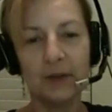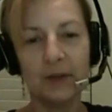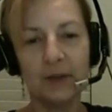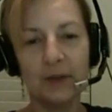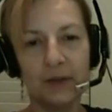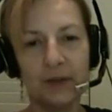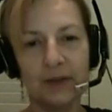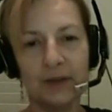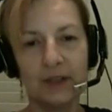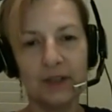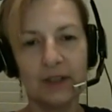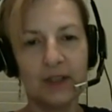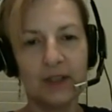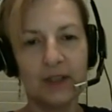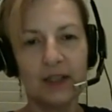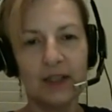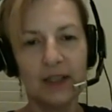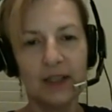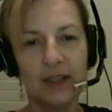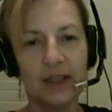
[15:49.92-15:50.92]

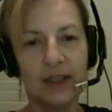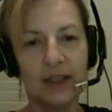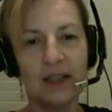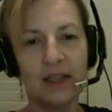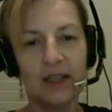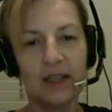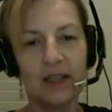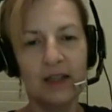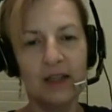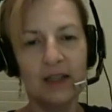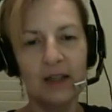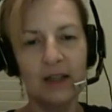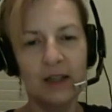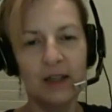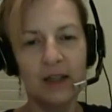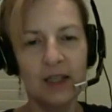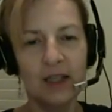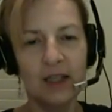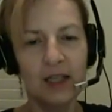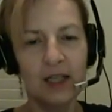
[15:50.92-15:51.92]

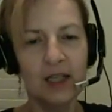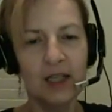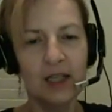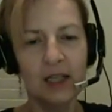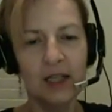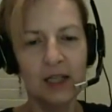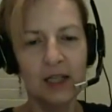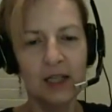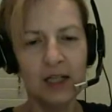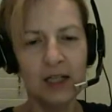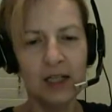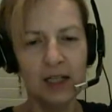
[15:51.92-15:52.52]
No one is speaking in this clip.